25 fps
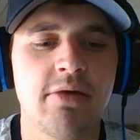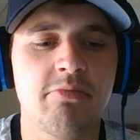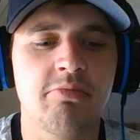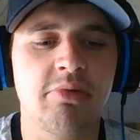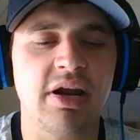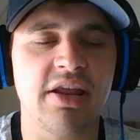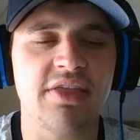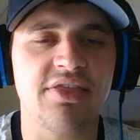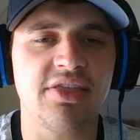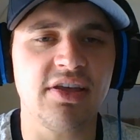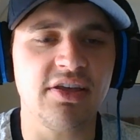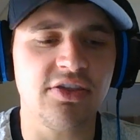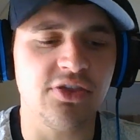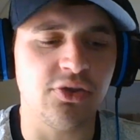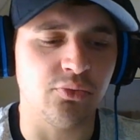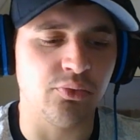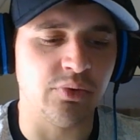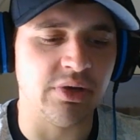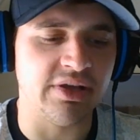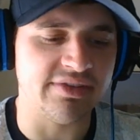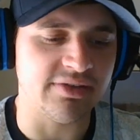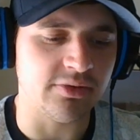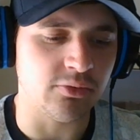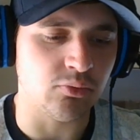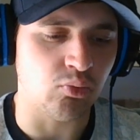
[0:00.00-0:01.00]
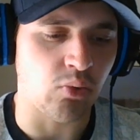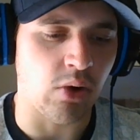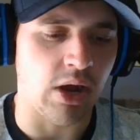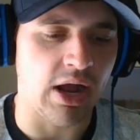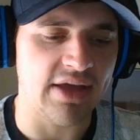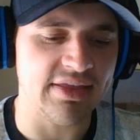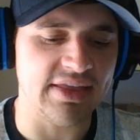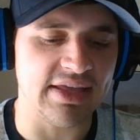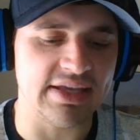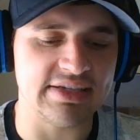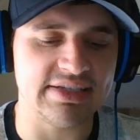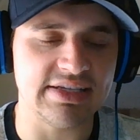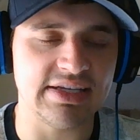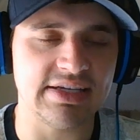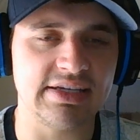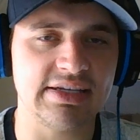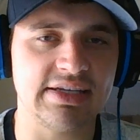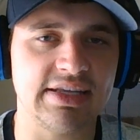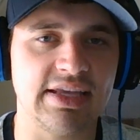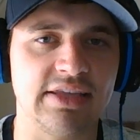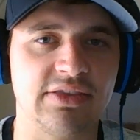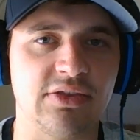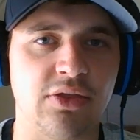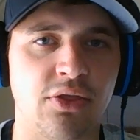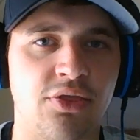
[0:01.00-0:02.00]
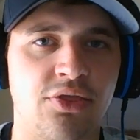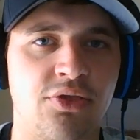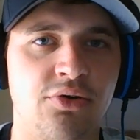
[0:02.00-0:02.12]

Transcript: but I think the reason why they didn't get the